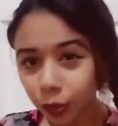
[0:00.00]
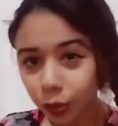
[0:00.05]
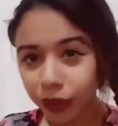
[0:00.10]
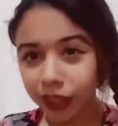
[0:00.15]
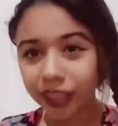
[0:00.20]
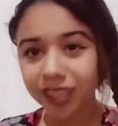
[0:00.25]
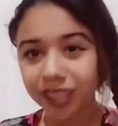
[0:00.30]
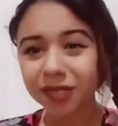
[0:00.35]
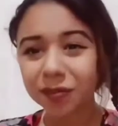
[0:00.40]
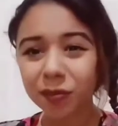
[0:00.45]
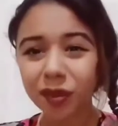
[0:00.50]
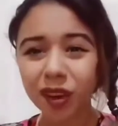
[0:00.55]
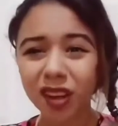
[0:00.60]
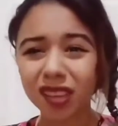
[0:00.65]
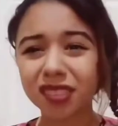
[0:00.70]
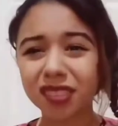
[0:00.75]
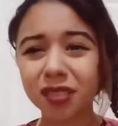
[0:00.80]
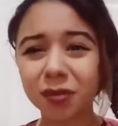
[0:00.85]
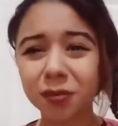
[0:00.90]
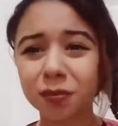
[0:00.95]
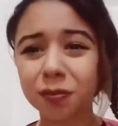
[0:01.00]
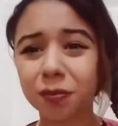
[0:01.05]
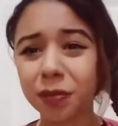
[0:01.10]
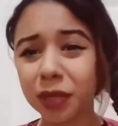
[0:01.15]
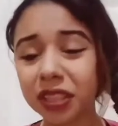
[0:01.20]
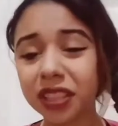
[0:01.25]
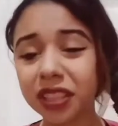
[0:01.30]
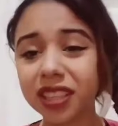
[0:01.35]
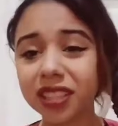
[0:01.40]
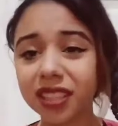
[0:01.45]
3
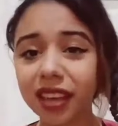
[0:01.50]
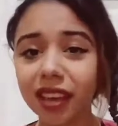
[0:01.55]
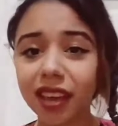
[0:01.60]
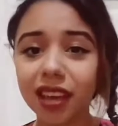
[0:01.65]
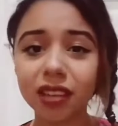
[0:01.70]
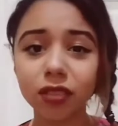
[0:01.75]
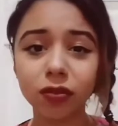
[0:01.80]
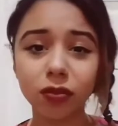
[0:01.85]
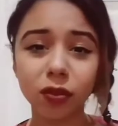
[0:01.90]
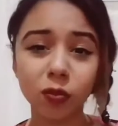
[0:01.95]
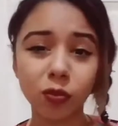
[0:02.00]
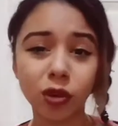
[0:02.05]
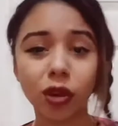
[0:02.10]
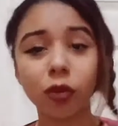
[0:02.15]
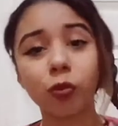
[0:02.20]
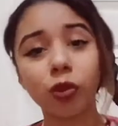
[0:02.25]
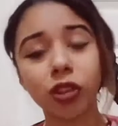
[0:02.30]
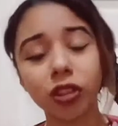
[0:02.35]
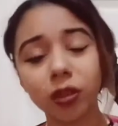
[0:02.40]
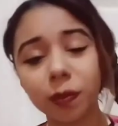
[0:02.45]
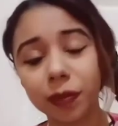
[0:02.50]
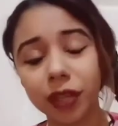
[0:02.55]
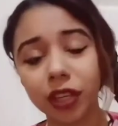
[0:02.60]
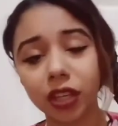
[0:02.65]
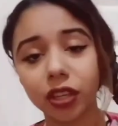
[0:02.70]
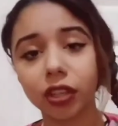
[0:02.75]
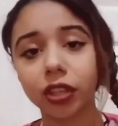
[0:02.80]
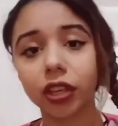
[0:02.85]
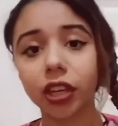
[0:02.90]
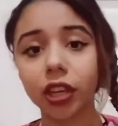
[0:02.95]
possibilities, I guess, from what will
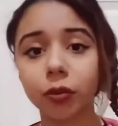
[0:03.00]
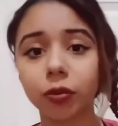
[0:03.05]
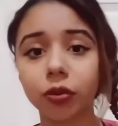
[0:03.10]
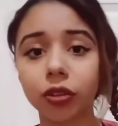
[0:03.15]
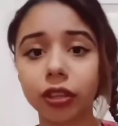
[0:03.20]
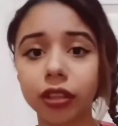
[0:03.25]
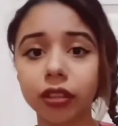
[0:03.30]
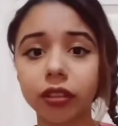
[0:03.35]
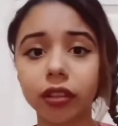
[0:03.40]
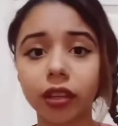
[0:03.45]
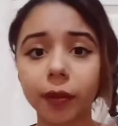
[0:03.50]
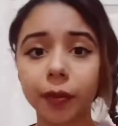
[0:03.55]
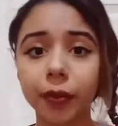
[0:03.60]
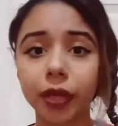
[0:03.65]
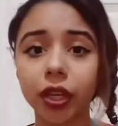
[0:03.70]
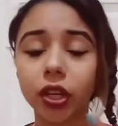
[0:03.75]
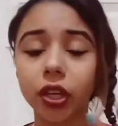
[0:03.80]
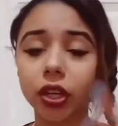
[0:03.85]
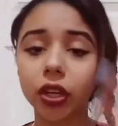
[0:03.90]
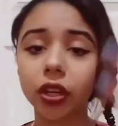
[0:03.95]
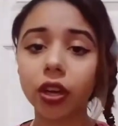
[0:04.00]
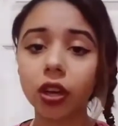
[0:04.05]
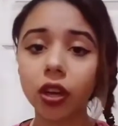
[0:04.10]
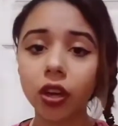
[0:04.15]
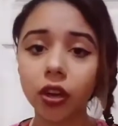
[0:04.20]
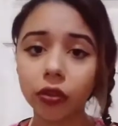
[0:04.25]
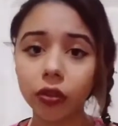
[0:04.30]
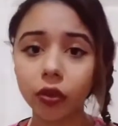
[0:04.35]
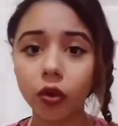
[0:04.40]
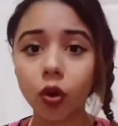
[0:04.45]
appear. It will either appear
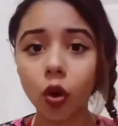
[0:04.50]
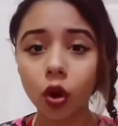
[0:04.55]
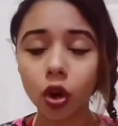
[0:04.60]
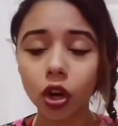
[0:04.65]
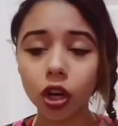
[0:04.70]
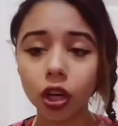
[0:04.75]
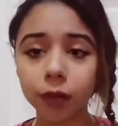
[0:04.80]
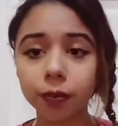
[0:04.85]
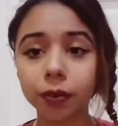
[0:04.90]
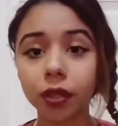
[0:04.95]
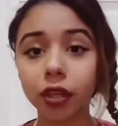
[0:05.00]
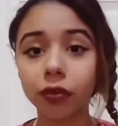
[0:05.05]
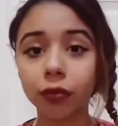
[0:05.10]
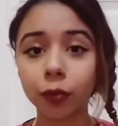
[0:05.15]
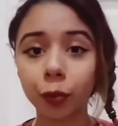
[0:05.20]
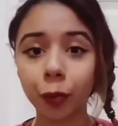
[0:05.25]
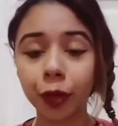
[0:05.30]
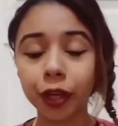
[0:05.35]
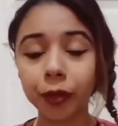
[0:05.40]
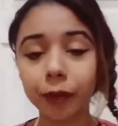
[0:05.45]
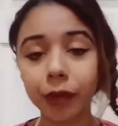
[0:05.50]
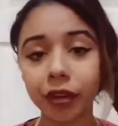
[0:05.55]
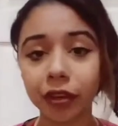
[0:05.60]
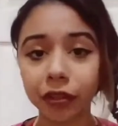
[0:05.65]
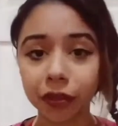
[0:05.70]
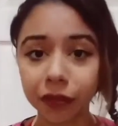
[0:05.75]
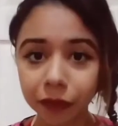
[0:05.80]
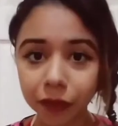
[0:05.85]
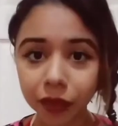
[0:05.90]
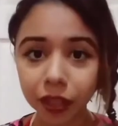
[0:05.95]
the corpse of Queen
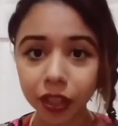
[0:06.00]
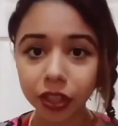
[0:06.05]
Mary